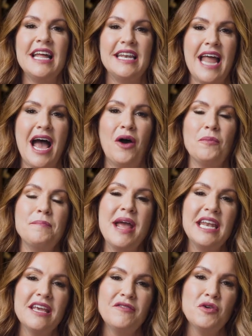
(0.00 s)
Now,
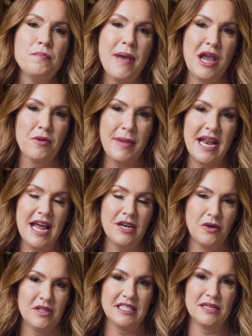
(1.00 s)
many of you may or may not
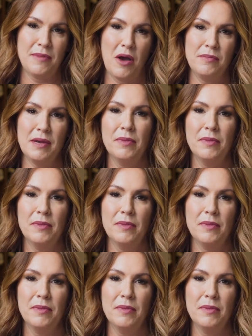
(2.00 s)
know this about me,